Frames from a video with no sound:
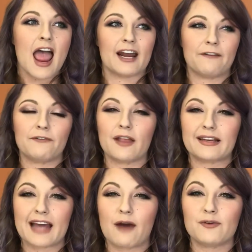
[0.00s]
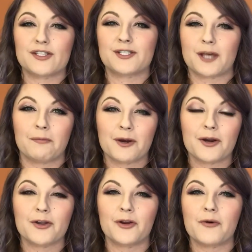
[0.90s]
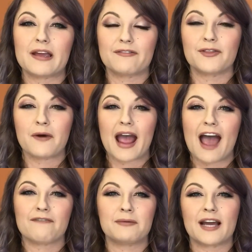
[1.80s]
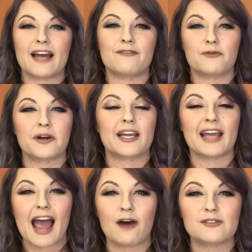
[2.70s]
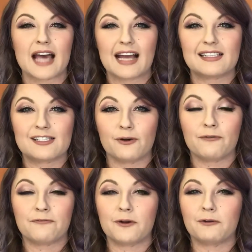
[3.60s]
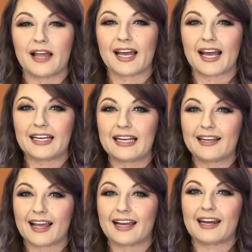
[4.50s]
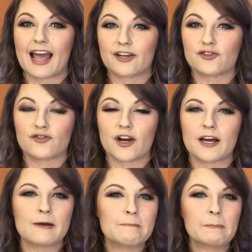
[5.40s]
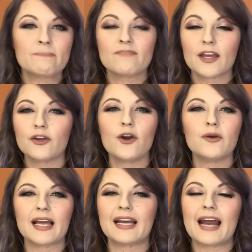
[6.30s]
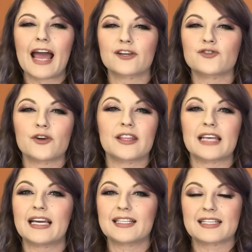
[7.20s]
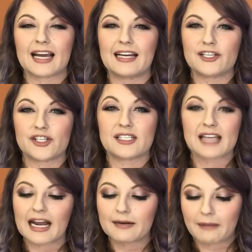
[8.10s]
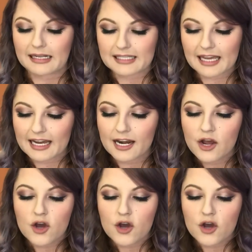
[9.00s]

And I feel like now with summer, you know, even though I have been kind of working out, I still feel like I need like an extra you know, like an extra thing to kind of just tighten my skin.